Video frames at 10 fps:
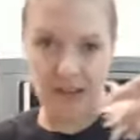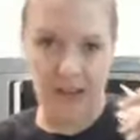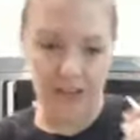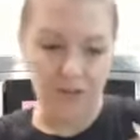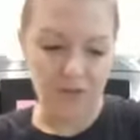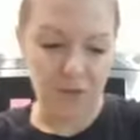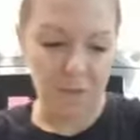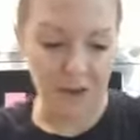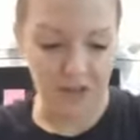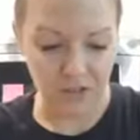I use
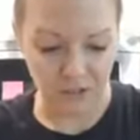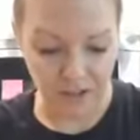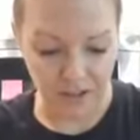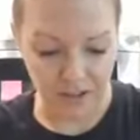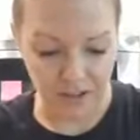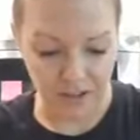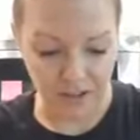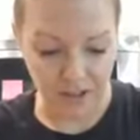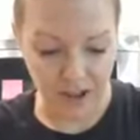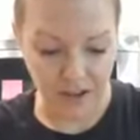mozzarella.
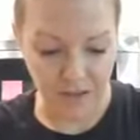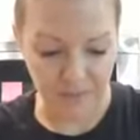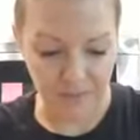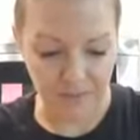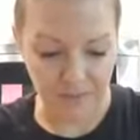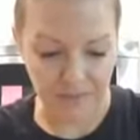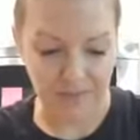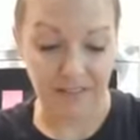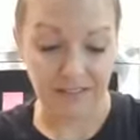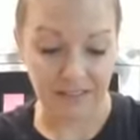
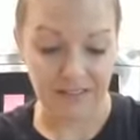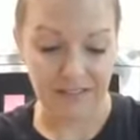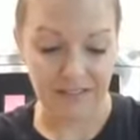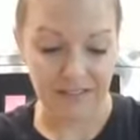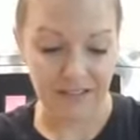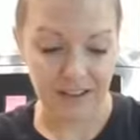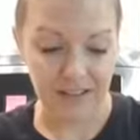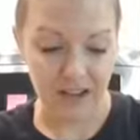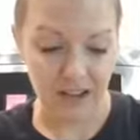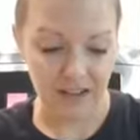Yeah,
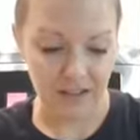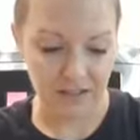it's hot.